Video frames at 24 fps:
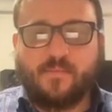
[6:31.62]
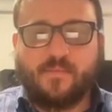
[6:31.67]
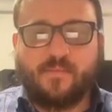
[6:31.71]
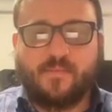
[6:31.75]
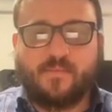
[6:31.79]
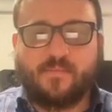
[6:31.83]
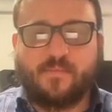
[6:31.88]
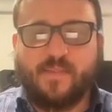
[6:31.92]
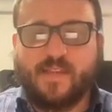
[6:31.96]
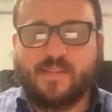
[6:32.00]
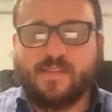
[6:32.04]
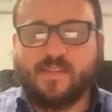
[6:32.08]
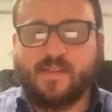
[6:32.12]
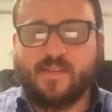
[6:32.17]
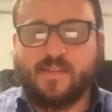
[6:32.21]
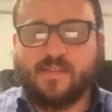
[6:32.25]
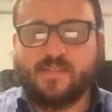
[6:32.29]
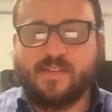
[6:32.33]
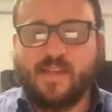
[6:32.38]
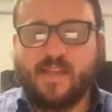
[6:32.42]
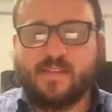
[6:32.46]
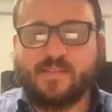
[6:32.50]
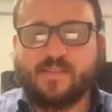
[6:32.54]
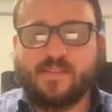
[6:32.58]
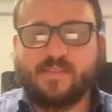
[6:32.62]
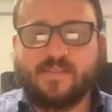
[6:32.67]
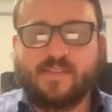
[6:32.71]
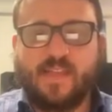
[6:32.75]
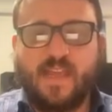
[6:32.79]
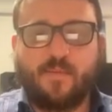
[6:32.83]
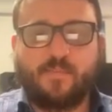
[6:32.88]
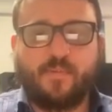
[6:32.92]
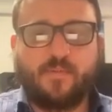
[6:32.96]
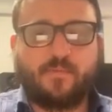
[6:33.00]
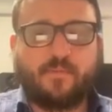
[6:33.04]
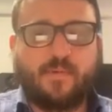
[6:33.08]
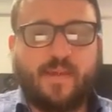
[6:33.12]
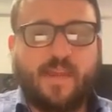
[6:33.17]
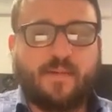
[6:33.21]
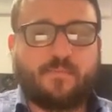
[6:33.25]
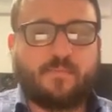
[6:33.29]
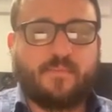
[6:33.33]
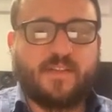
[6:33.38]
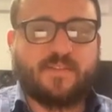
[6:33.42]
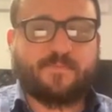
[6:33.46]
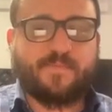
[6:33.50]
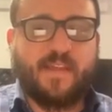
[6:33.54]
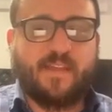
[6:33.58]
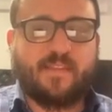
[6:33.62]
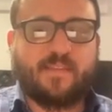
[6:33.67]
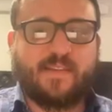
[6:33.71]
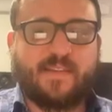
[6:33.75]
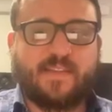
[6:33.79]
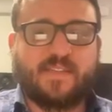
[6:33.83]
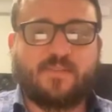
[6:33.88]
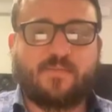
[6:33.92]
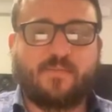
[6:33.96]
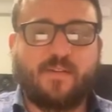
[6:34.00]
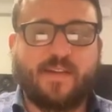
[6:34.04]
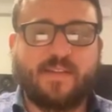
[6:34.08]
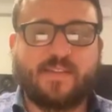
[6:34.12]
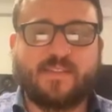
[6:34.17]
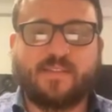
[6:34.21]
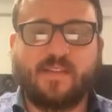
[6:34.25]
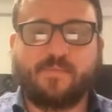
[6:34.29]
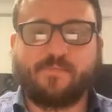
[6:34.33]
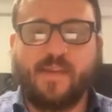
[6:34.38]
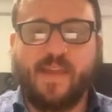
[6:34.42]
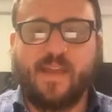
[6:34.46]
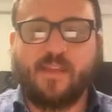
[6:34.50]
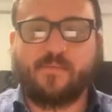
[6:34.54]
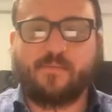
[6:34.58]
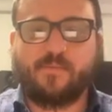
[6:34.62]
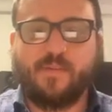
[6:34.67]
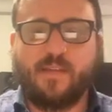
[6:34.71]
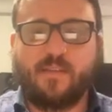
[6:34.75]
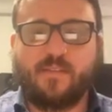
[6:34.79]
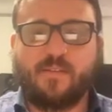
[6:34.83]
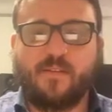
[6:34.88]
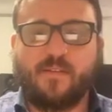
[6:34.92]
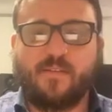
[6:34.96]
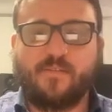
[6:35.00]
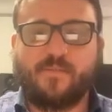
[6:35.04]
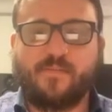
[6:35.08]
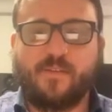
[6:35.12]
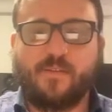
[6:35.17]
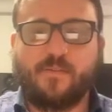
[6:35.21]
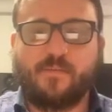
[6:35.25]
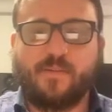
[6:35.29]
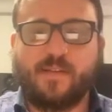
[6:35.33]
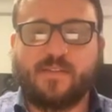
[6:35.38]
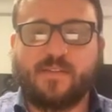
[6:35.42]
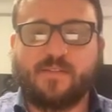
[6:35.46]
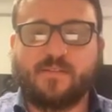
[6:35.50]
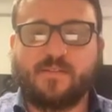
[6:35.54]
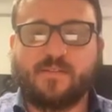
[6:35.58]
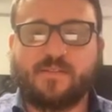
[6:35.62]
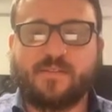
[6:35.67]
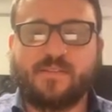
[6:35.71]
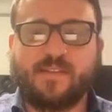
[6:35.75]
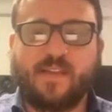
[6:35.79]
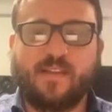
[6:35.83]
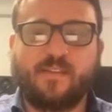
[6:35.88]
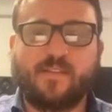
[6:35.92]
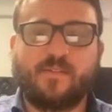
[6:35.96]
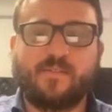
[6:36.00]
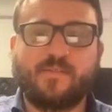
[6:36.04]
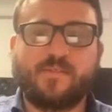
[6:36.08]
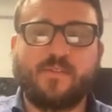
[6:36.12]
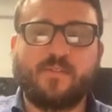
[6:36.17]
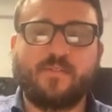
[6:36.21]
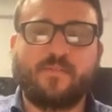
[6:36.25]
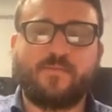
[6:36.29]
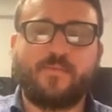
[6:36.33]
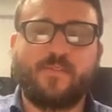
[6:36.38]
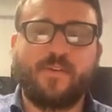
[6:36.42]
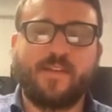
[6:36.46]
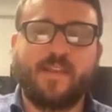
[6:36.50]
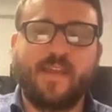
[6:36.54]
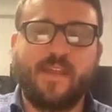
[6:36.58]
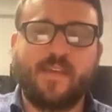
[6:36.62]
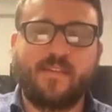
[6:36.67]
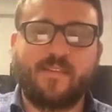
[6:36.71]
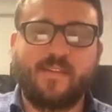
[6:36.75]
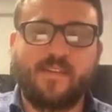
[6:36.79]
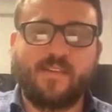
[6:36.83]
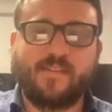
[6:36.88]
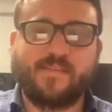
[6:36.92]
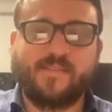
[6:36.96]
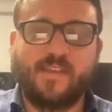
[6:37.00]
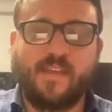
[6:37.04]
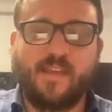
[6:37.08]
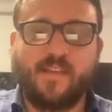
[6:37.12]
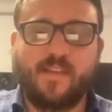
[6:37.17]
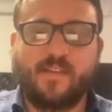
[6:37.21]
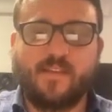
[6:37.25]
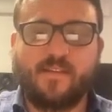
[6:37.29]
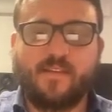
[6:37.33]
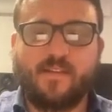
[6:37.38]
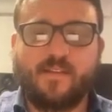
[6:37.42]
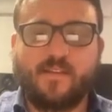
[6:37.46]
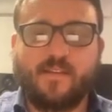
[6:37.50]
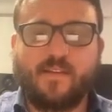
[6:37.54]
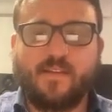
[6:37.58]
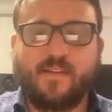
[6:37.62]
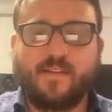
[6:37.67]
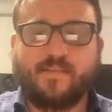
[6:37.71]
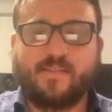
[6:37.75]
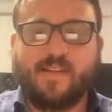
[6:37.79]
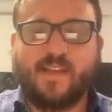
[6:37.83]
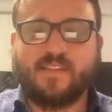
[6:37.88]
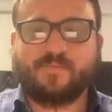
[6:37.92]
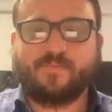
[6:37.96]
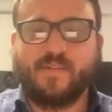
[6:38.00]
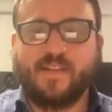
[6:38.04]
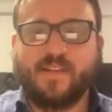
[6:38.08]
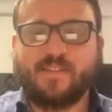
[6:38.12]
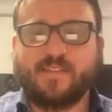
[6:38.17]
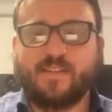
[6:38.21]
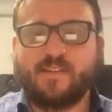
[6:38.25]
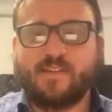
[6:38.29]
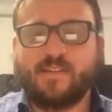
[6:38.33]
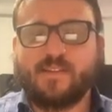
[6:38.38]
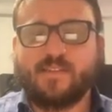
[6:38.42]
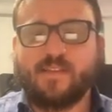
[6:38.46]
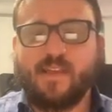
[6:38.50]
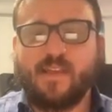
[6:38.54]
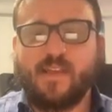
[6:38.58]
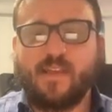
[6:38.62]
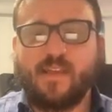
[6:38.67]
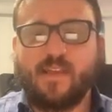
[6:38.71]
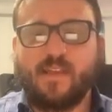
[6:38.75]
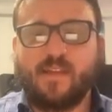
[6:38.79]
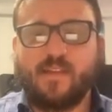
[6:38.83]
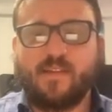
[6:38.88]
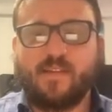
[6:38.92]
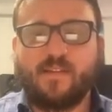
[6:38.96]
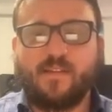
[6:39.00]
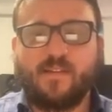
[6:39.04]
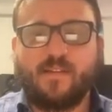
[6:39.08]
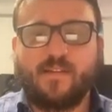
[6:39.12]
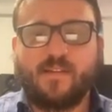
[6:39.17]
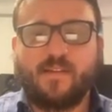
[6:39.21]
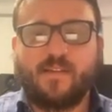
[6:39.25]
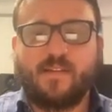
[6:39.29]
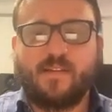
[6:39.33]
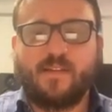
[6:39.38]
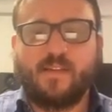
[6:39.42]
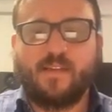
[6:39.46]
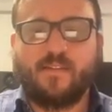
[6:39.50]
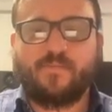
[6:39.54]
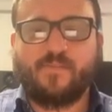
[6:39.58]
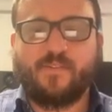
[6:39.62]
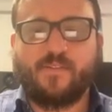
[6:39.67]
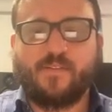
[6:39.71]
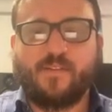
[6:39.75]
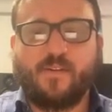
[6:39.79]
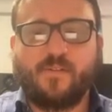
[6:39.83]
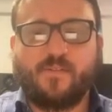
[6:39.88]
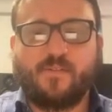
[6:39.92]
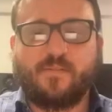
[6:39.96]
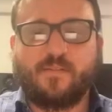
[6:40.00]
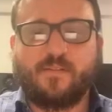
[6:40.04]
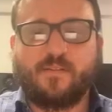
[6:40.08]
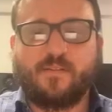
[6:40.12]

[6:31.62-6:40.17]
basically says the sample rate must be at least twice the bandwidth of the original signal to avoid aliasing. That's basically saying if you don't